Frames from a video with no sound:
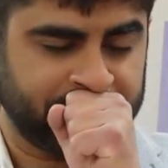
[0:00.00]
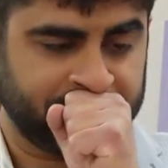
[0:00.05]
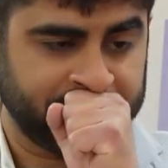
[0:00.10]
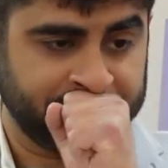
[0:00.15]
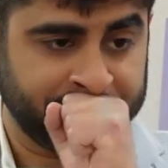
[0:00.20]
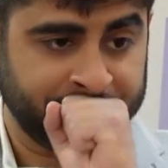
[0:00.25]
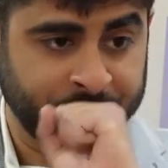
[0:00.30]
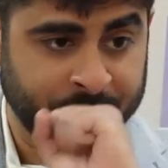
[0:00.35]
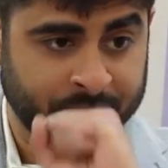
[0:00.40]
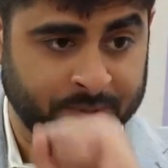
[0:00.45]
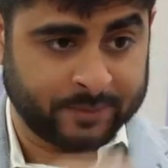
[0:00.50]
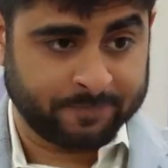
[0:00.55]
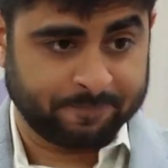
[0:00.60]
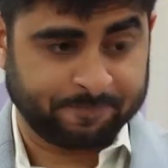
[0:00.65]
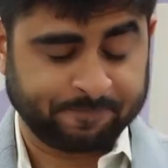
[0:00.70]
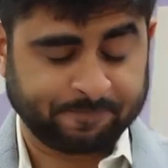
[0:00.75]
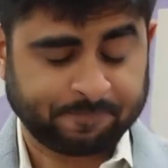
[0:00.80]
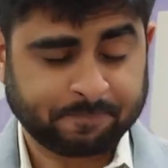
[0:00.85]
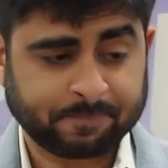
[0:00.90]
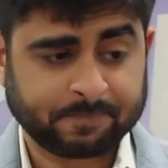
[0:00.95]
Excuse me.
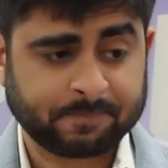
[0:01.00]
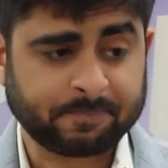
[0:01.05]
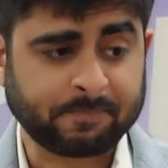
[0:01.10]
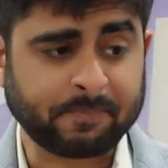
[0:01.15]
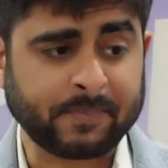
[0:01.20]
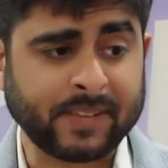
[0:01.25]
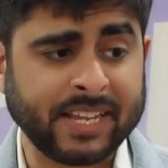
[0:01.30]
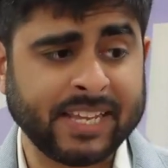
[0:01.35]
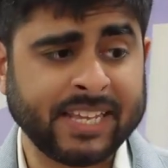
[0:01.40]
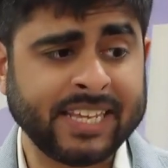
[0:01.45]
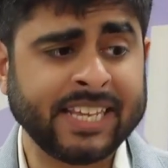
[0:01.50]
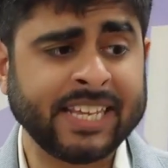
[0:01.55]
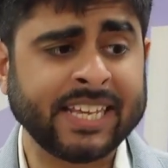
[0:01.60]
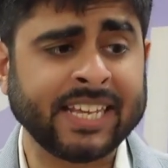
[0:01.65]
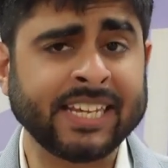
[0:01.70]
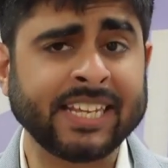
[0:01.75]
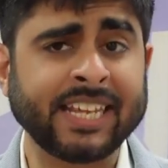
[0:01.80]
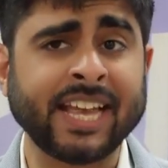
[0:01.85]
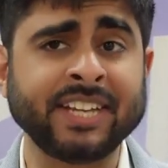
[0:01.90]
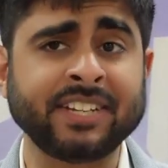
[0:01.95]
He
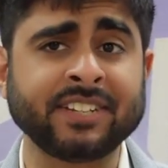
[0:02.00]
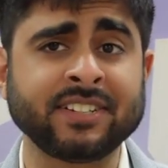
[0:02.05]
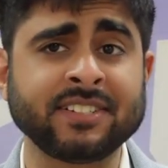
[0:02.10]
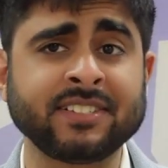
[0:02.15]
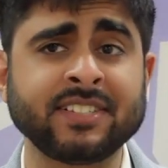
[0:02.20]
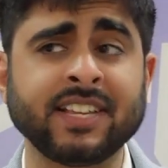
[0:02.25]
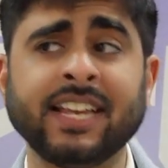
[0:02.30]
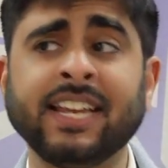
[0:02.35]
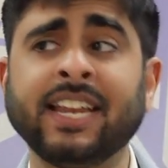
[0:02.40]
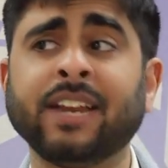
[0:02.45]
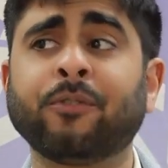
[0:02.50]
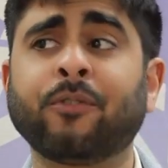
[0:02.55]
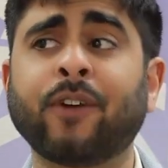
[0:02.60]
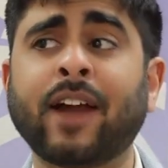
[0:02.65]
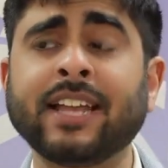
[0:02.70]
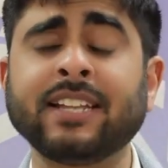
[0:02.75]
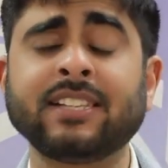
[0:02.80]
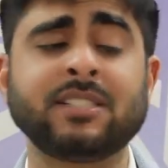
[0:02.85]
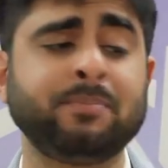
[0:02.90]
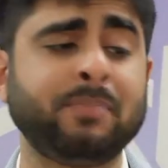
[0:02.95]
engages in a
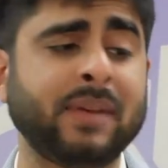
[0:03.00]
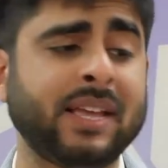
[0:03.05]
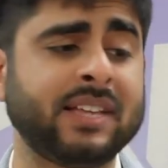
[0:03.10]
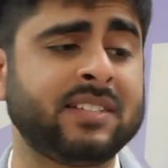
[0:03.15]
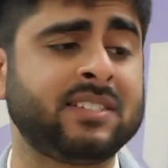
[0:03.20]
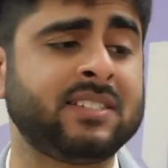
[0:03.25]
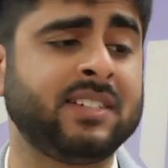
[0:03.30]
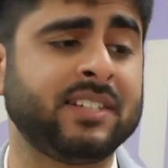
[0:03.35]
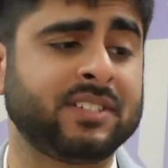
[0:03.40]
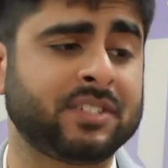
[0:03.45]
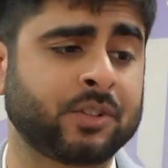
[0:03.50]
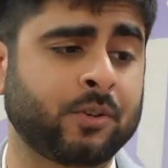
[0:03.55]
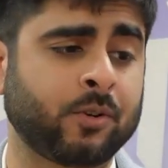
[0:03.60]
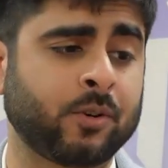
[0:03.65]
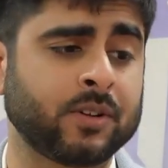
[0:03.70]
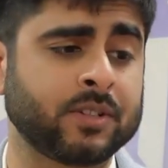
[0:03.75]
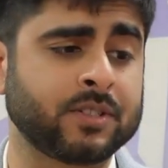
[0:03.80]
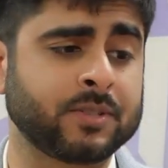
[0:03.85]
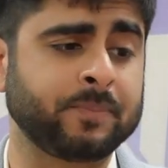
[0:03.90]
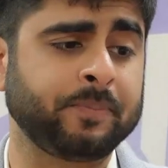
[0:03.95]
rights based
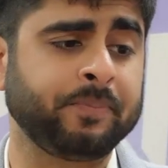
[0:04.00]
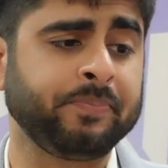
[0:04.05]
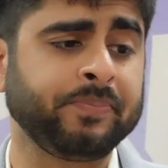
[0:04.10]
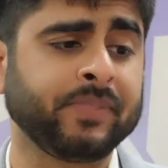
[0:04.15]
discourse